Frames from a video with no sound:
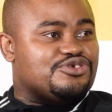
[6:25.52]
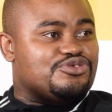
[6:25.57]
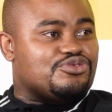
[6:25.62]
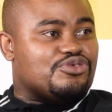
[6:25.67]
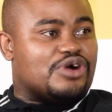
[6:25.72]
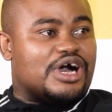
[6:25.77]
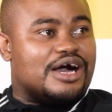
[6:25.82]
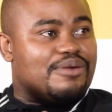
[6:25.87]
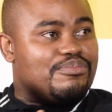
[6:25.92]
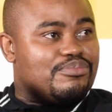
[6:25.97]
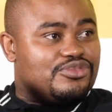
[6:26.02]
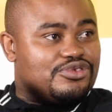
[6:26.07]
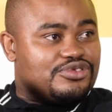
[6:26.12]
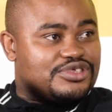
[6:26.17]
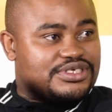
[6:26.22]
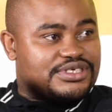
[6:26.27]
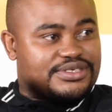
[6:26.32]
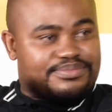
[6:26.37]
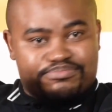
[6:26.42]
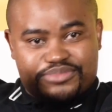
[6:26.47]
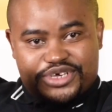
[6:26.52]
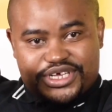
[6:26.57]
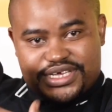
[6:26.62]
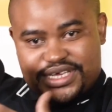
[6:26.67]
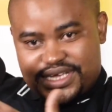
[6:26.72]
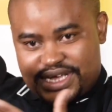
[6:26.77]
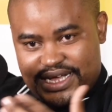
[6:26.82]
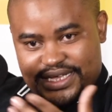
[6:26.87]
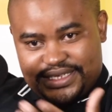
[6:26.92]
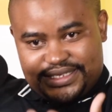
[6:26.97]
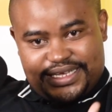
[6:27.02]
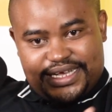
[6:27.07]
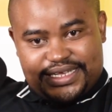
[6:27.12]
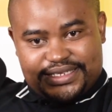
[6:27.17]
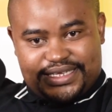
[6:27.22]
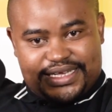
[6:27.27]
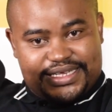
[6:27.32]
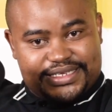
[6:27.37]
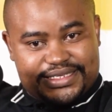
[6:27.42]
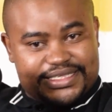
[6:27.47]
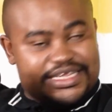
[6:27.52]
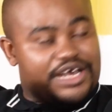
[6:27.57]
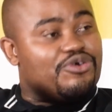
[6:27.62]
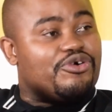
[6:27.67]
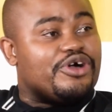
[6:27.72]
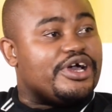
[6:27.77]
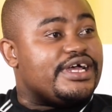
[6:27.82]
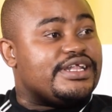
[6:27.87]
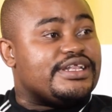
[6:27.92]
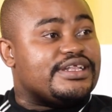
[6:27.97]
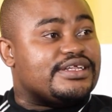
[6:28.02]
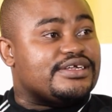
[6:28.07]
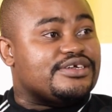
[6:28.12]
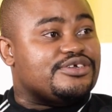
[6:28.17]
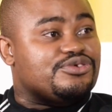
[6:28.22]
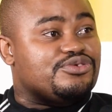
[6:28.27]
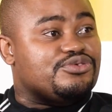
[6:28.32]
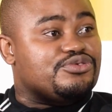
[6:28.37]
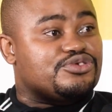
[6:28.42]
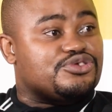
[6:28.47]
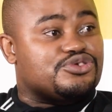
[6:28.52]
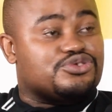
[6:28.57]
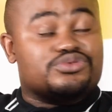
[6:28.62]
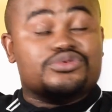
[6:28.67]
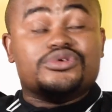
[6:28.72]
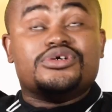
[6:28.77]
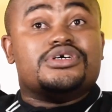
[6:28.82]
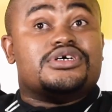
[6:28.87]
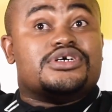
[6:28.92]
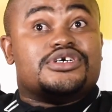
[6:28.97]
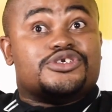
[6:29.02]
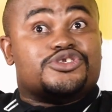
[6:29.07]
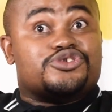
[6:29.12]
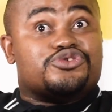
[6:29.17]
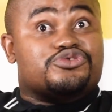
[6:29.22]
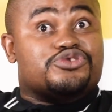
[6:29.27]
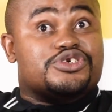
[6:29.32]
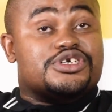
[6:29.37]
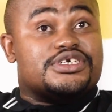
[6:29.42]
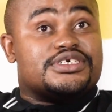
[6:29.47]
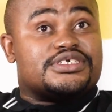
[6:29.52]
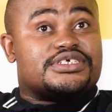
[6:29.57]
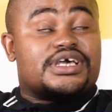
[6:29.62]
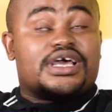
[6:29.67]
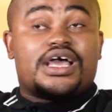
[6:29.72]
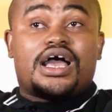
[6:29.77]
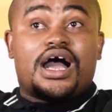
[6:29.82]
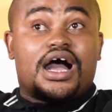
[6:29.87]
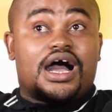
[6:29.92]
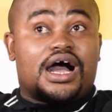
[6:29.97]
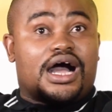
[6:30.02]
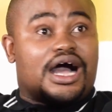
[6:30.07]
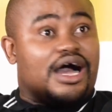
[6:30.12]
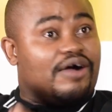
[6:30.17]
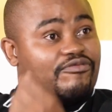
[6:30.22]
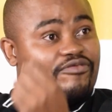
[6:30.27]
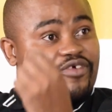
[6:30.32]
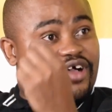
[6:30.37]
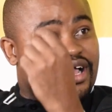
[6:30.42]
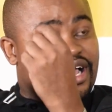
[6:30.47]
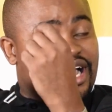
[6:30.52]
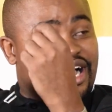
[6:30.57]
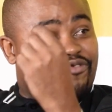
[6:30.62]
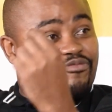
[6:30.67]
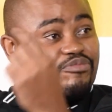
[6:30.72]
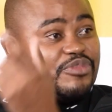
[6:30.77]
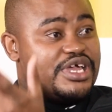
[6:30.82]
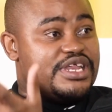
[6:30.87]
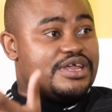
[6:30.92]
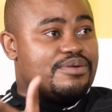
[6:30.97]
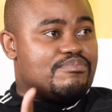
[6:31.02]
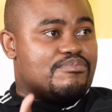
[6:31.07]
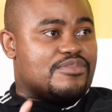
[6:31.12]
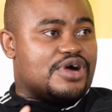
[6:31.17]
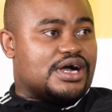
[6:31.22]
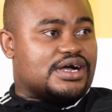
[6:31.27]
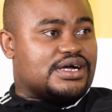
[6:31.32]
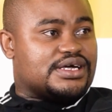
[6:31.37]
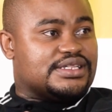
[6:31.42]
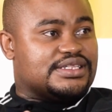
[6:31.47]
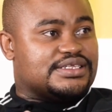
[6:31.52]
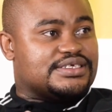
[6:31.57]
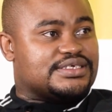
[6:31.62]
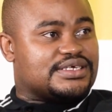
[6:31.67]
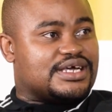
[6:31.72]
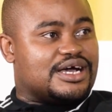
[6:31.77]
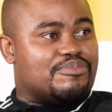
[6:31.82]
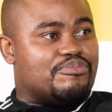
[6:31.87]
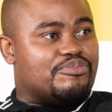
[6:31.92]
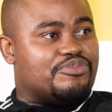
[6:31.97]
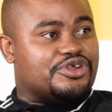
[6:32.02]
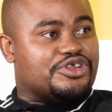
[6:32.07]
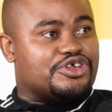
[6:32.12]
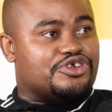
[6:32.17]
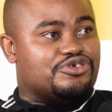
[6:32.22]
humbles me as now Entle, to really say, I've made a mark in this company,